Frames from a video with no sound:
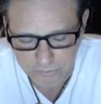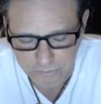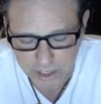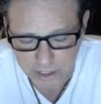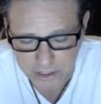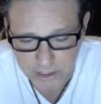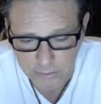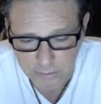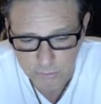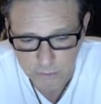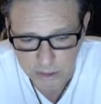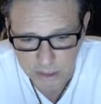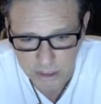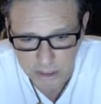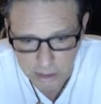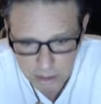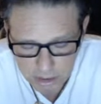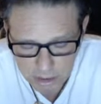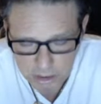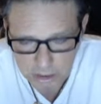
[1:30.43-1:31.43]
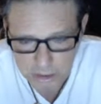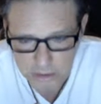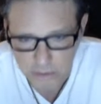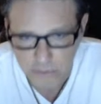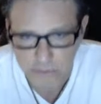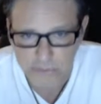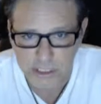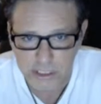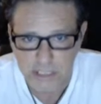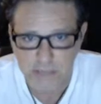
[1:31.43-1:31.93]
fact that we need
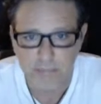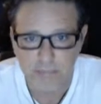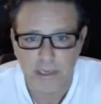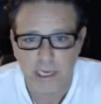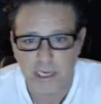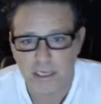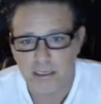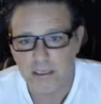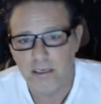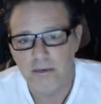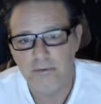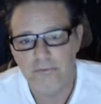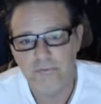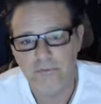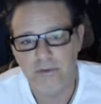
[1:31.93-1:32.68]
those impact